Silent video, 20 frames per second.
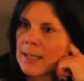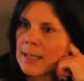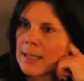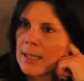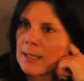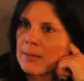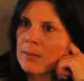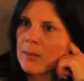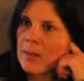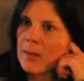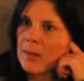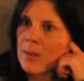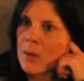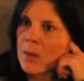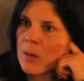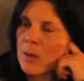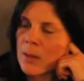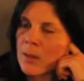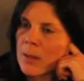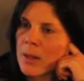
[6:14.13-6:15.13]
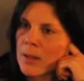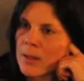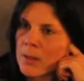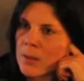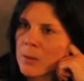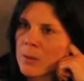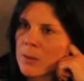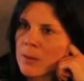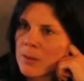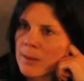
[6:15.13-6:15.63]
even though there are
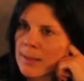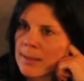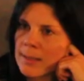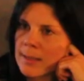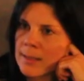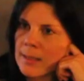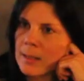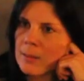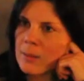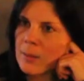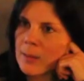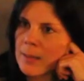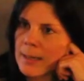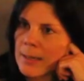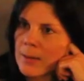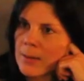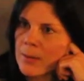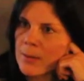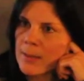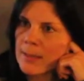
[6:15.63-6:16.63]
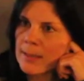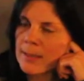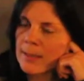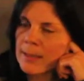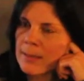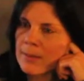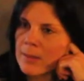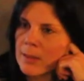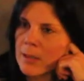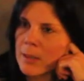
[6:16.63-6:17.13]
264 hours and
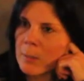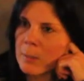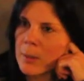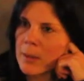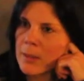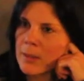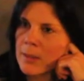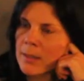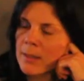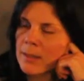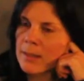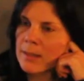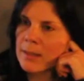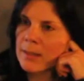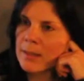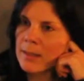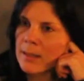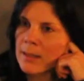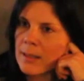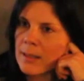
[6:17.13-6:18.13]
11 components,